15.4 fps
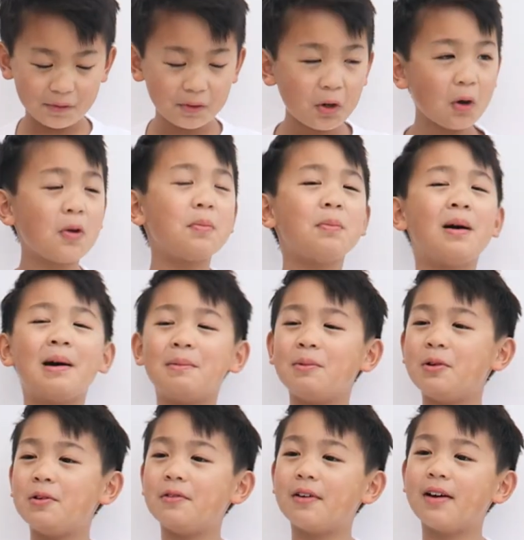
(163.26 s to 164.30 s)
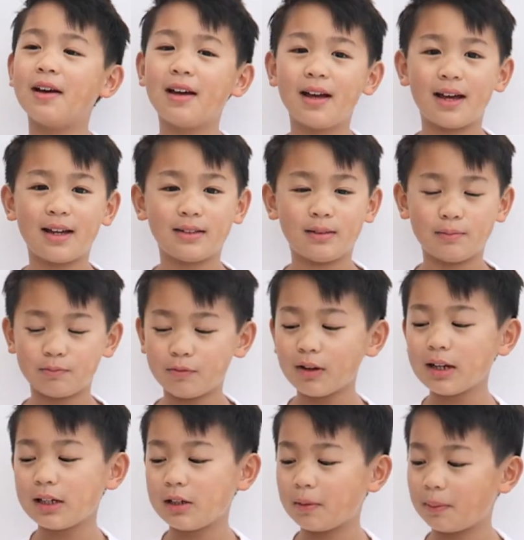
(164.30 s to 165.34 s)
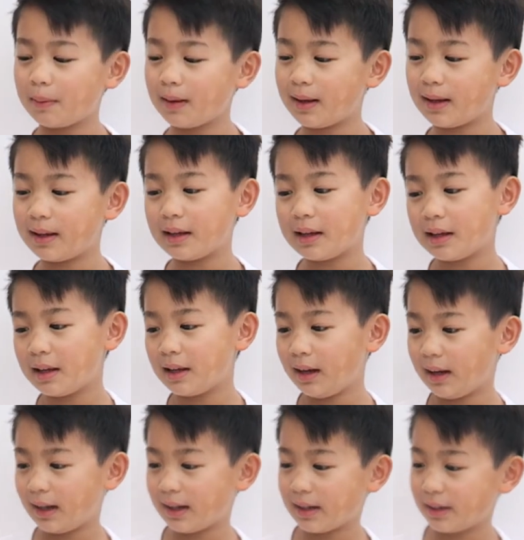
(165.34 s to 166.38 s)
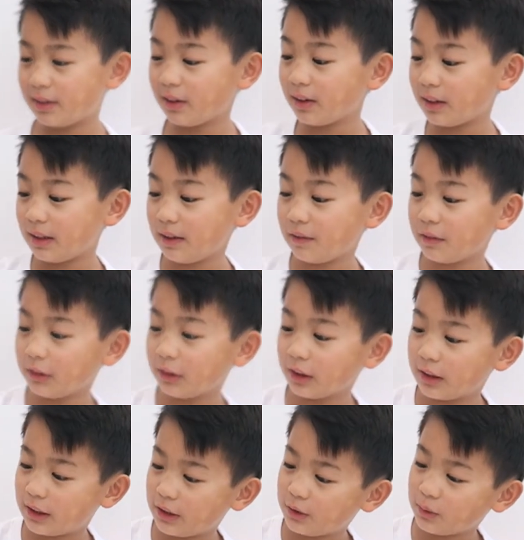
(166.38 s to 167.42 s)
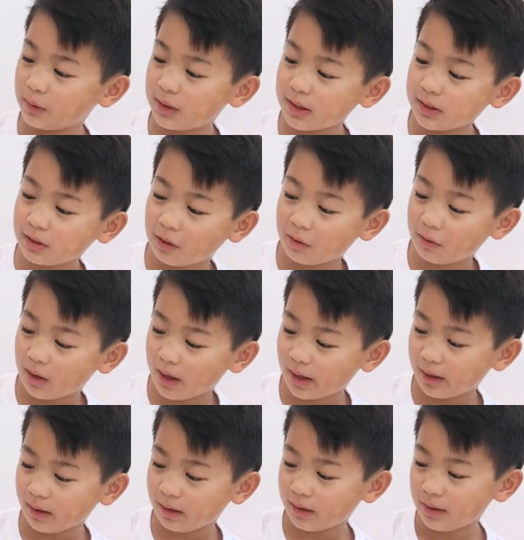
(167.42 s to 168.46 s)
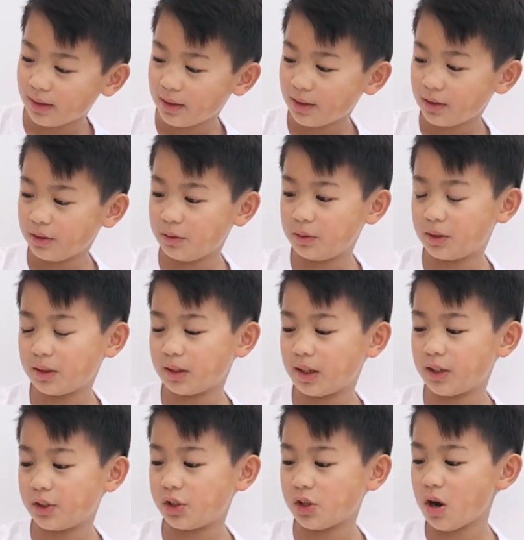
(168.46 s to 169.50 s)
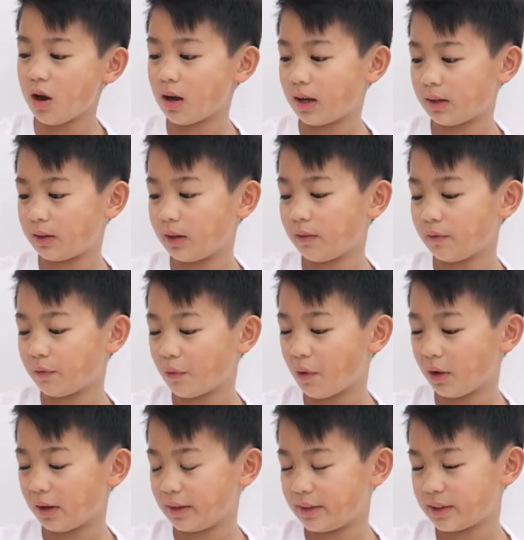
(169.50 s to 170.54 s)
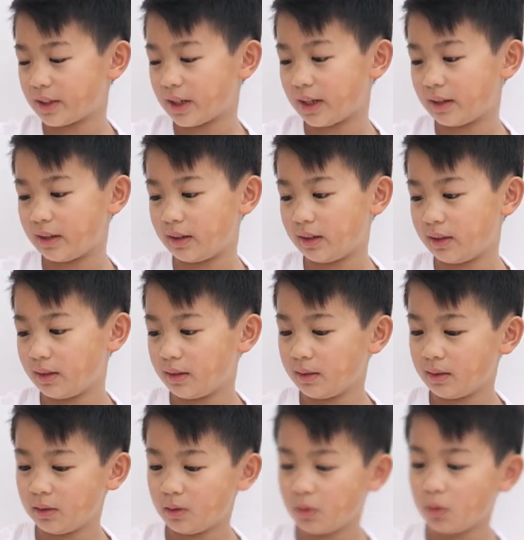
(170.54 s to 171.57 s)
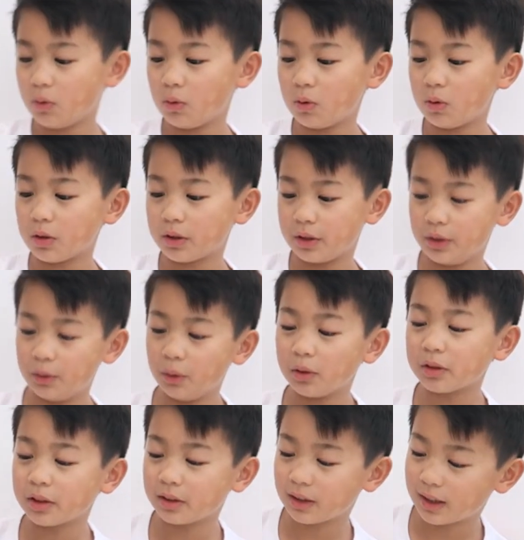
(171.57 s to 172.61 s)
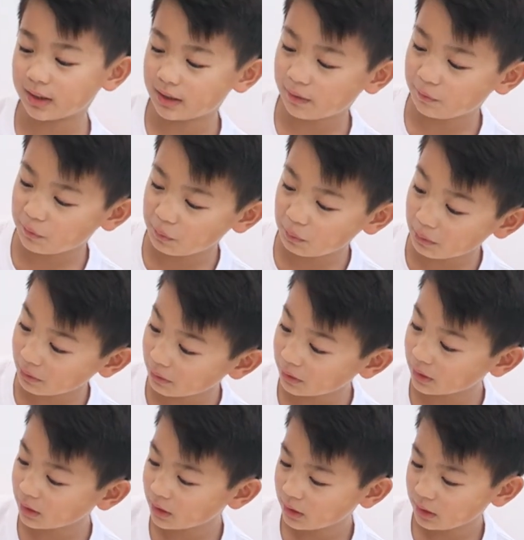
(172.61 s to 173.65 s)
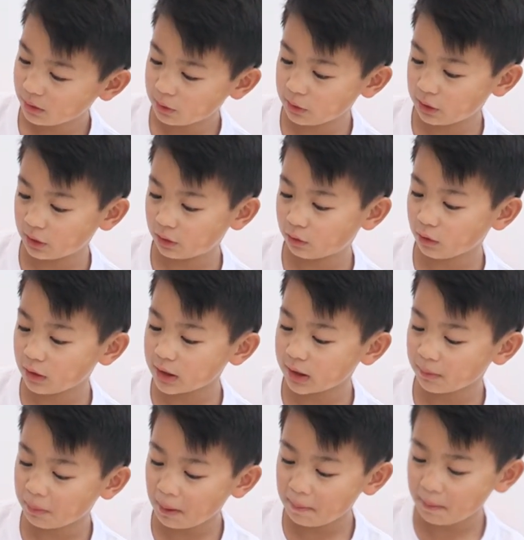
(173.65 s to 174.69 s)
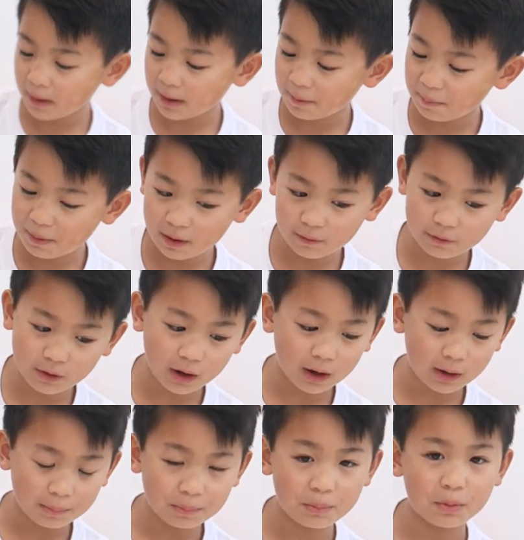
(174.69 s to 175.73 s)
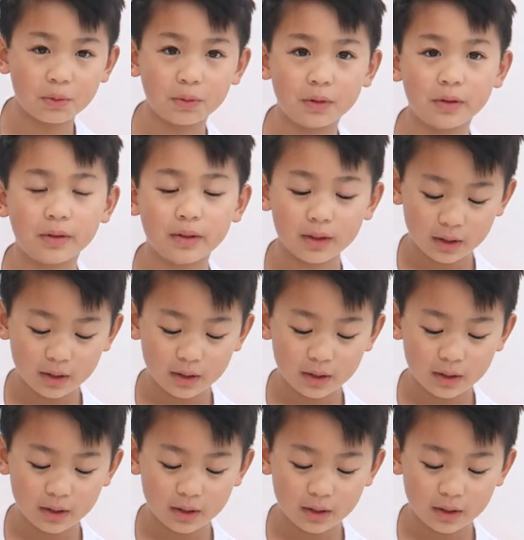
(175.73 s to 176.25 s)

coded my mover and I'm ready to play, and I can even turn it into a disco light using a jar and tin foil inside it, or the northern lights if you want, using tracing paper and a bit of cardboard,